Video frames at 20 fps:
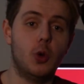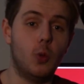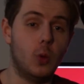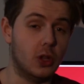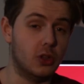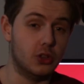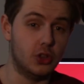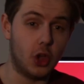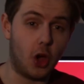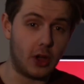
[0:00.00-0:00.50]

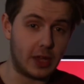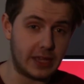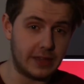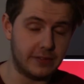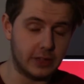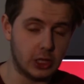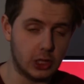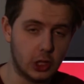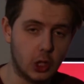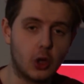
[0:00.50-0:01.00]
will not
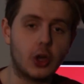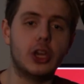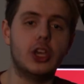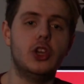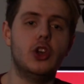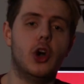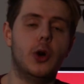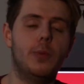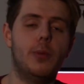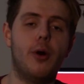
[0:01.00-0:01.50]
even look
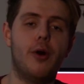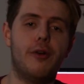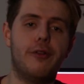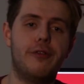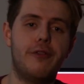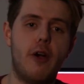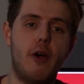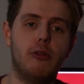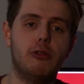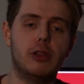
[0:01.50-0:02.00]
at your
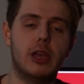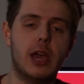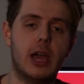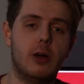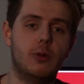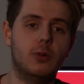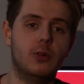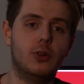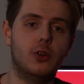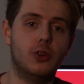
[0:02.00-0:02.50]

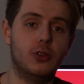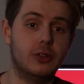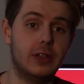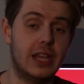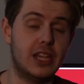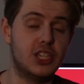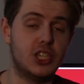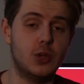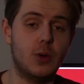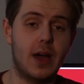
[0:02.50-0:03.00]
portfolio
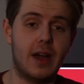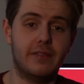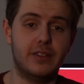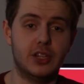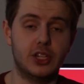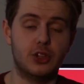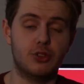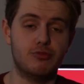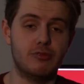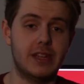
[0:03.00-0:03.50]
unless you have a
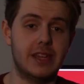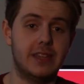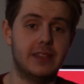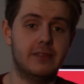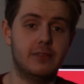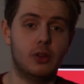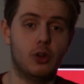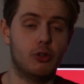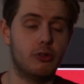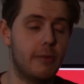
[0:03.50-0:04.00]
degree
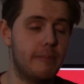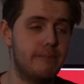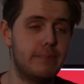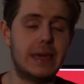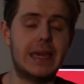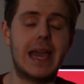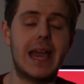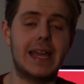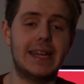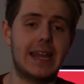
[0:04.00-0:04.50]
or a
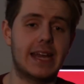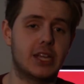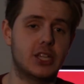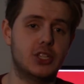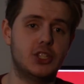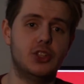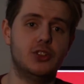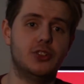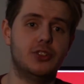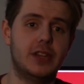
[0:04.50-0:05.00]
BA
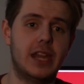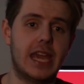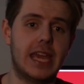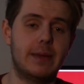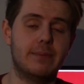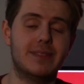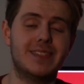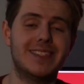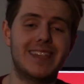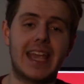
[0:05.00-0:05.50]
next to your
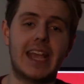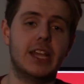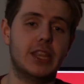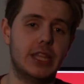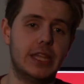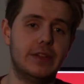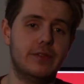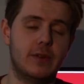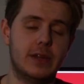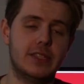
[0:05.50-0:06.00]
name saying
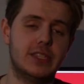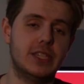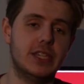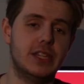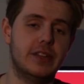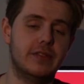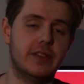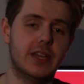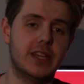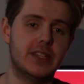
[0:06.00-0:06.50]
that you've went to
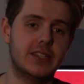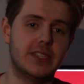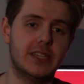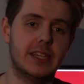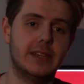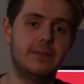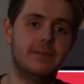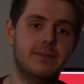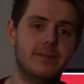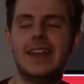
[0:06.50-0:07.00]

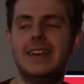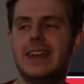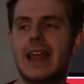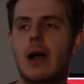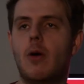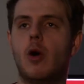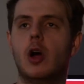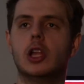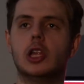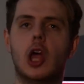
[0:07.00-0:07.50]
university.
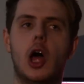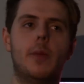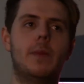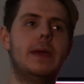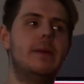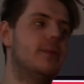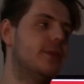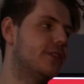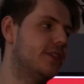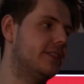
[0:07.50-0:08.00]
Now, a lot of
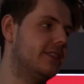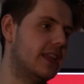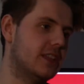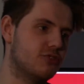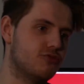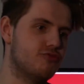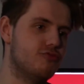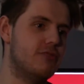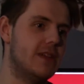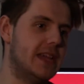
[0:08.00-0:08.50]
people think
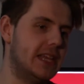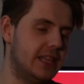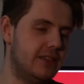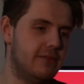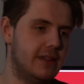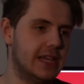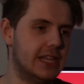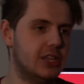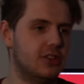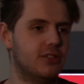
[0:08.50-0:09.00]
that's really,
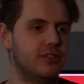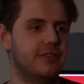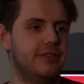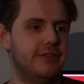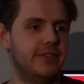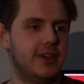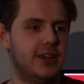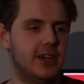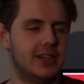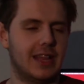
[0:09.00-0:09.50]
really
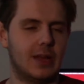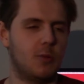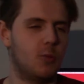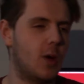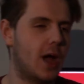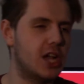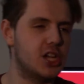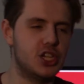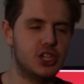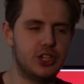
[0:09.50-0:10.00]
unfair. Like,
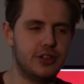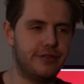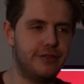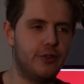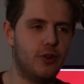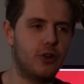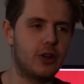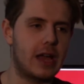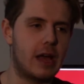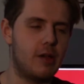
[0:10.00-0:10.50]
why should you
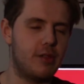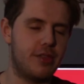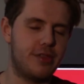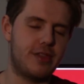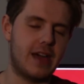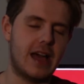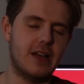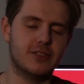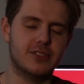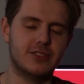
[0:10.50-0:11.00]
fork out
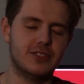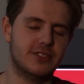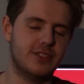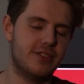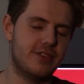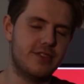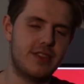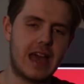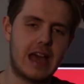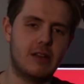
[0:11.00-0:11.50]
thousands
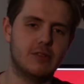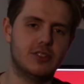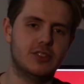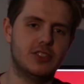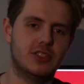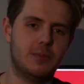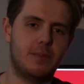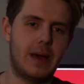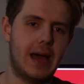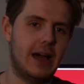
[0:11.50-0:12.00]
and
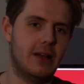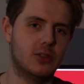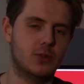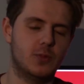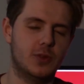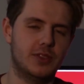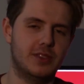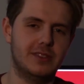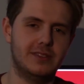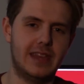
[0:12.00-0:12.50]
thousands of pounds
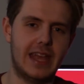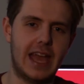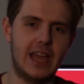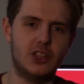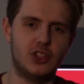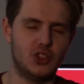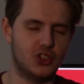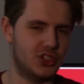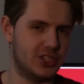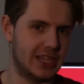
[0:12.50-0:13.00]
worth of
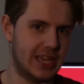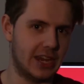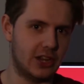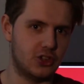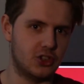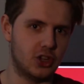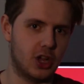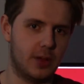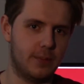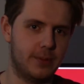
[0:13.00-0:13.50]
debt just to get a
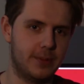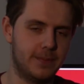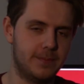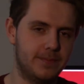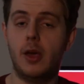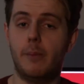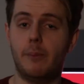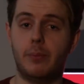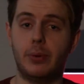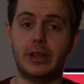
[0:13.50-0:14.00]
job?
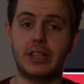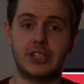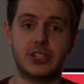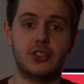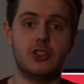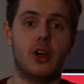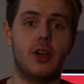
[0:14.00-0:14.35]
But it's